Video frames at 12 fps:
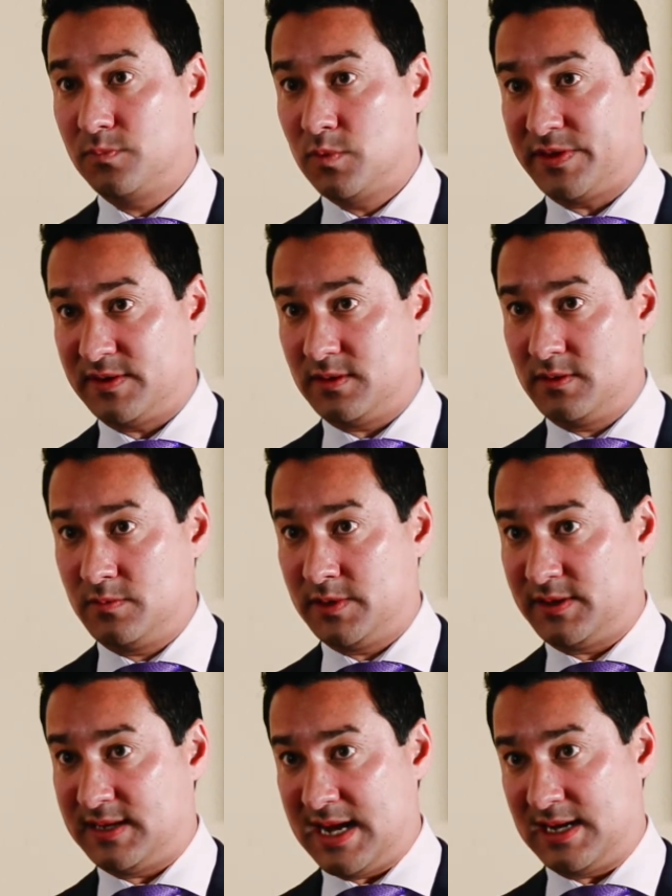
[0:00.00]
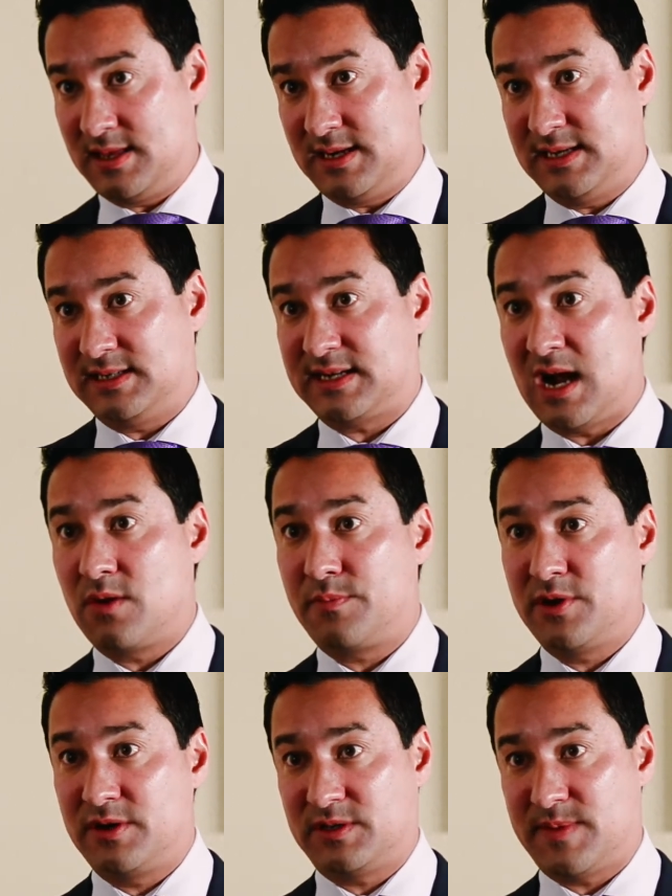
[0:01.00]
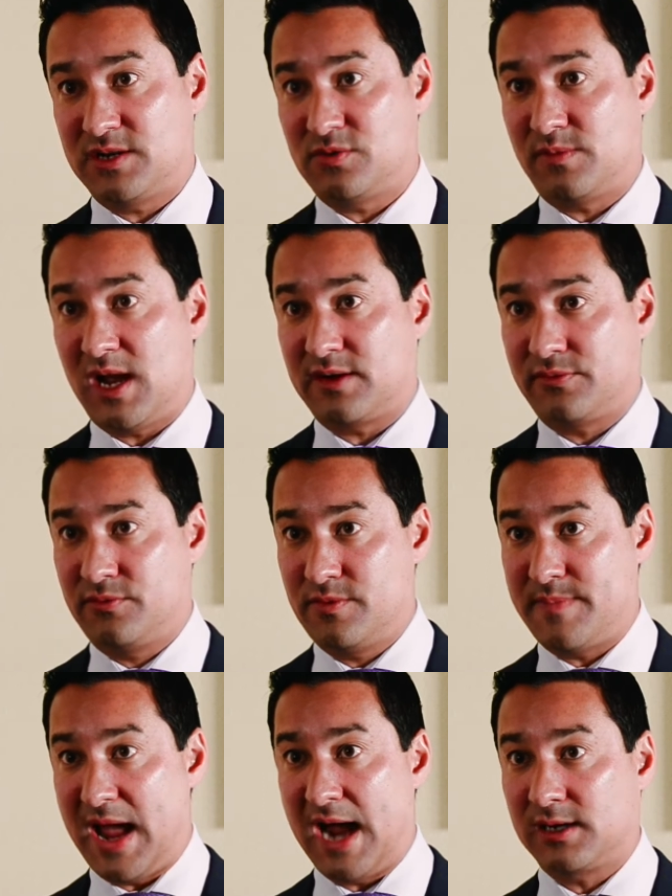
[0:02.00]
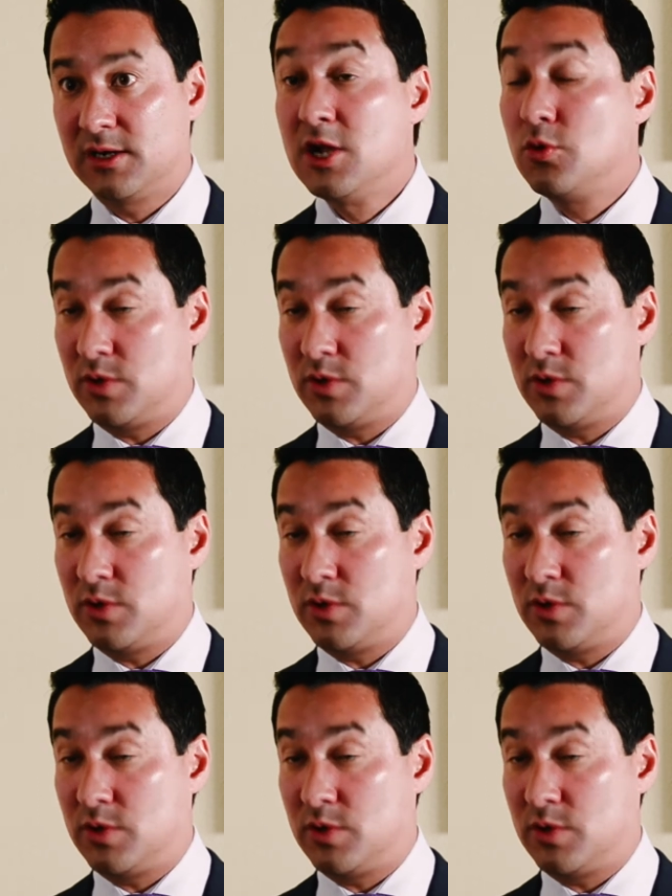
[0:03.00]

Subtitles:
with taking the disc out and putting a spacer block through the back,